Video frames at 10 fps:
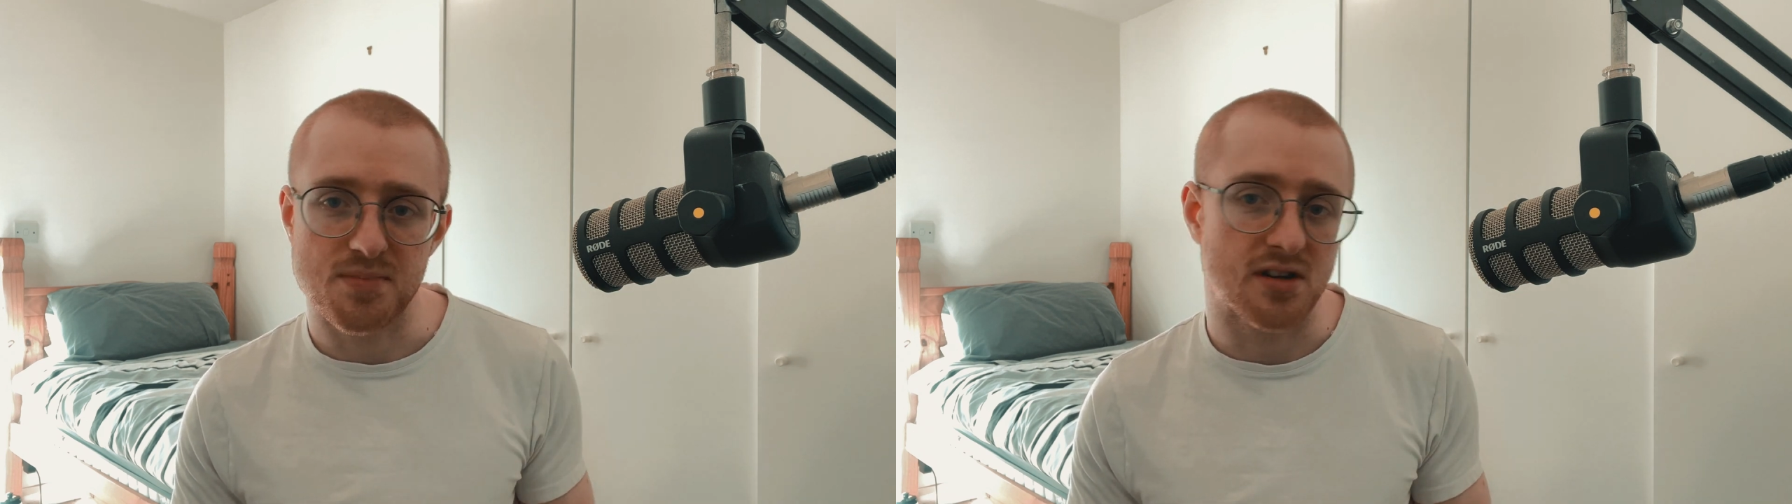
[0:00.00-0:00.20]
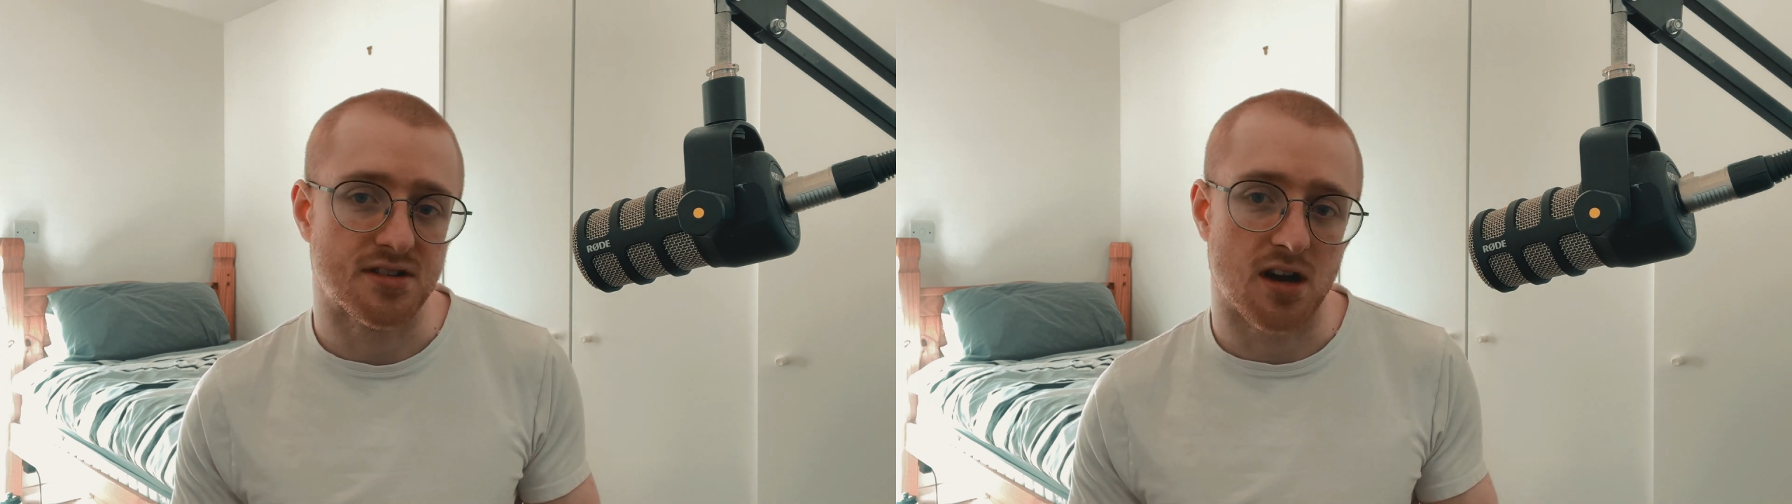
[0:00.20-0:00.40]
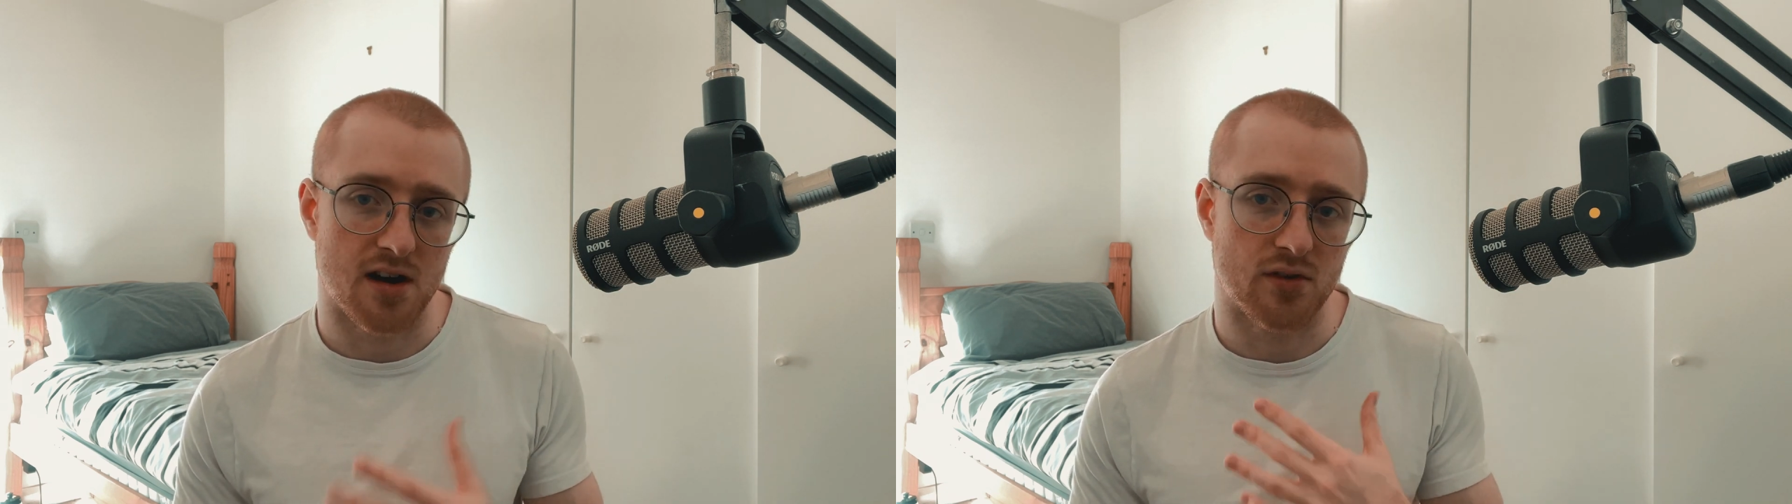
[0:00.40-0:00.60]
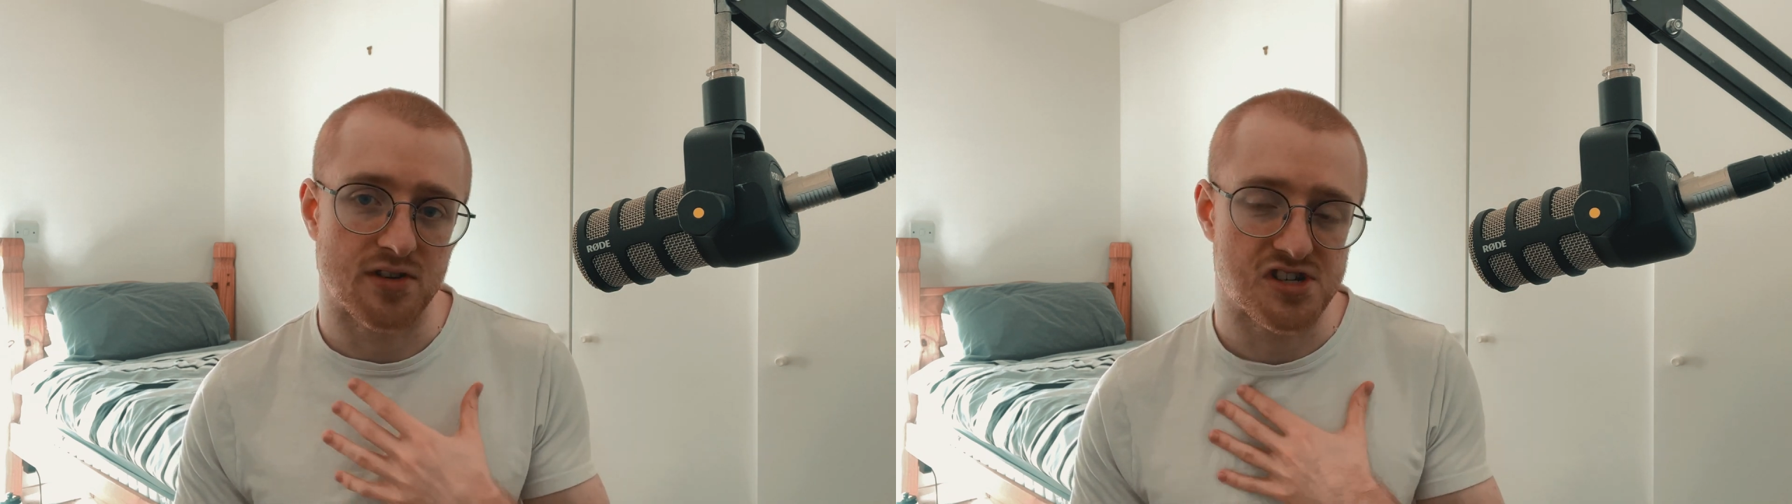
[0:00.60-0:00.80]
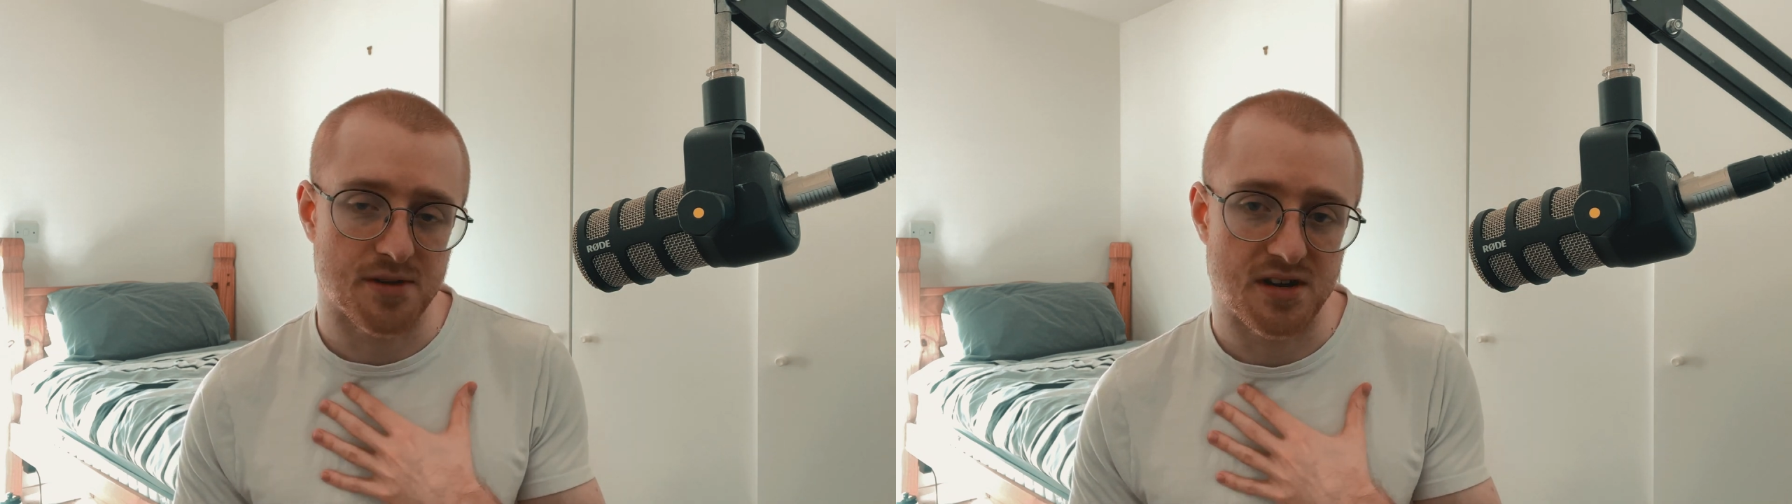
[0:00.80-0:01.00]
because I've not
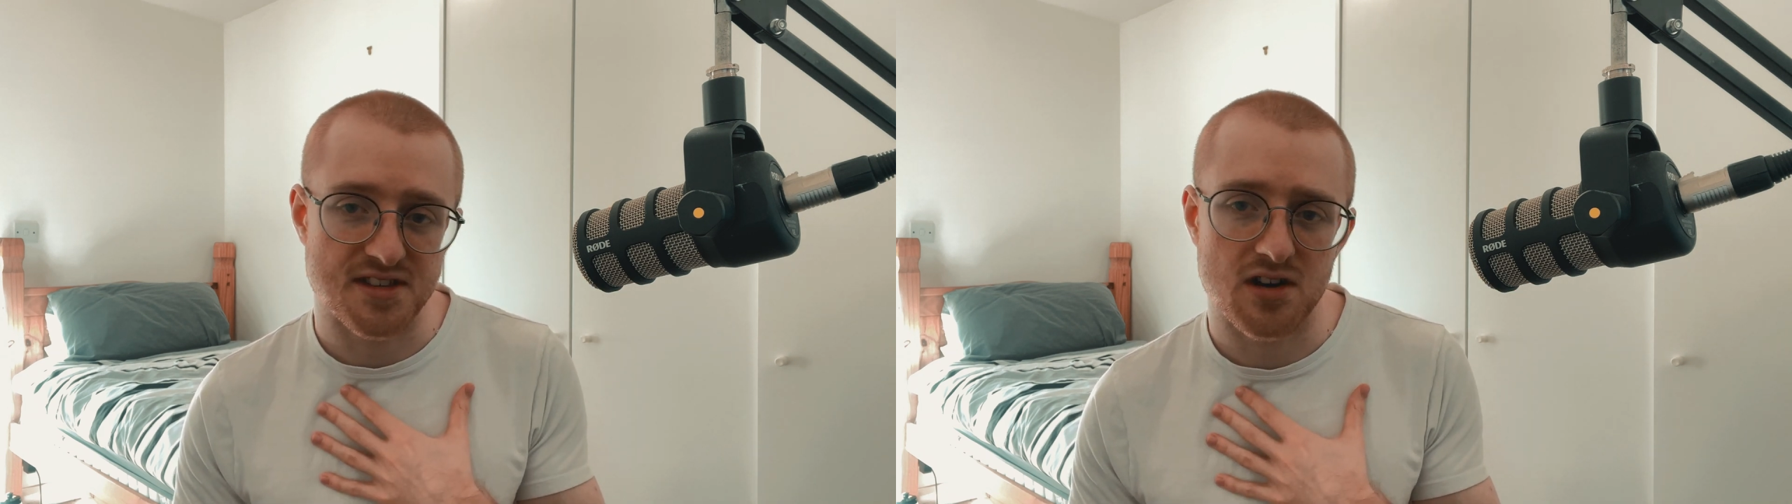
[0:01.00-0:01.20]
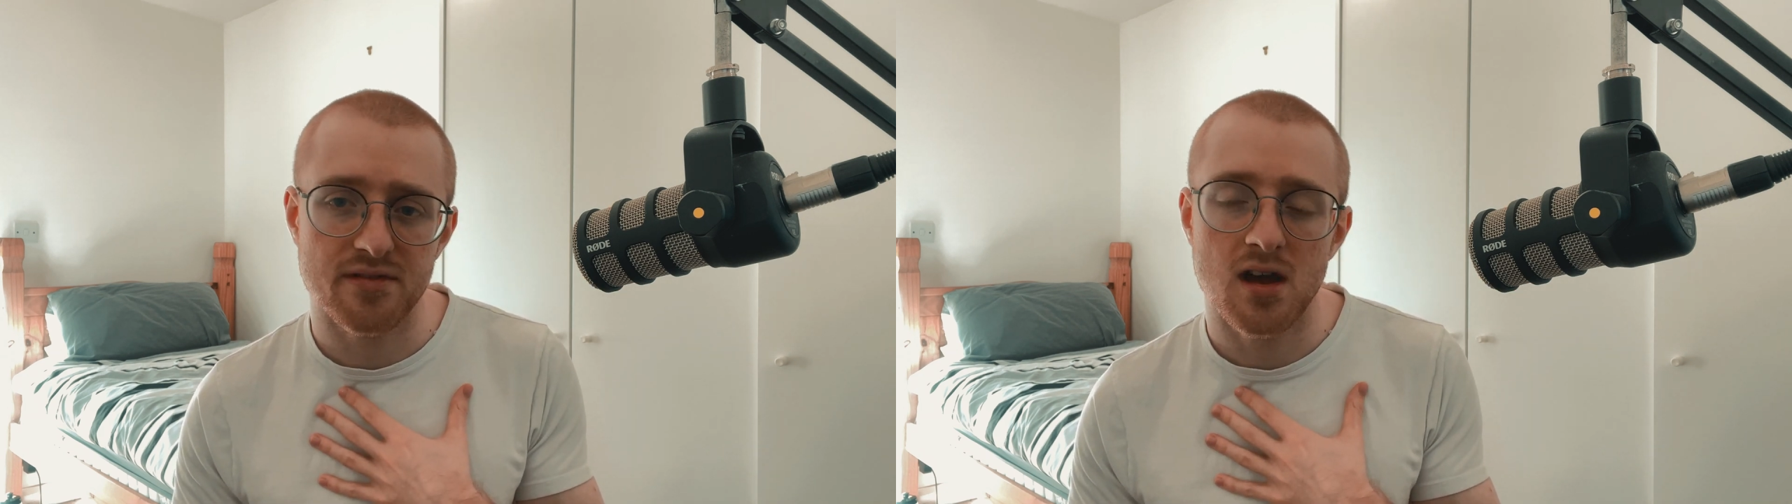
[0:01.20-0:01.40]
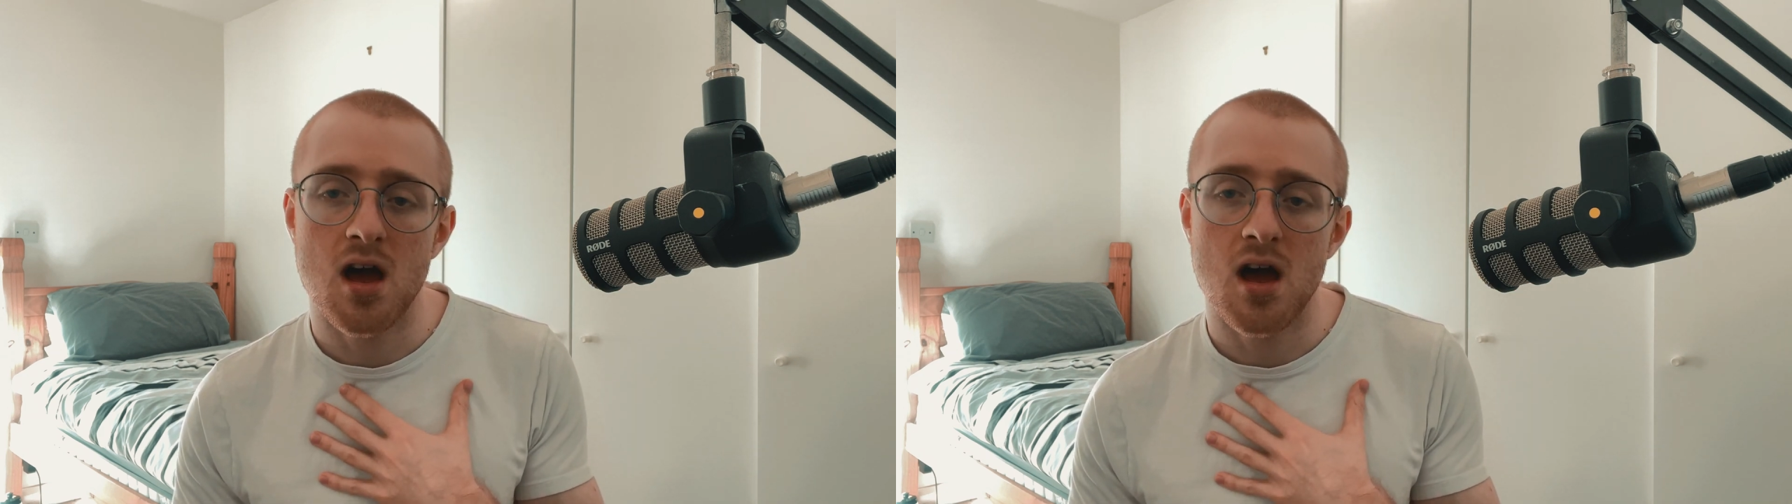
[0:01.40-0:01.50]
finished it myself.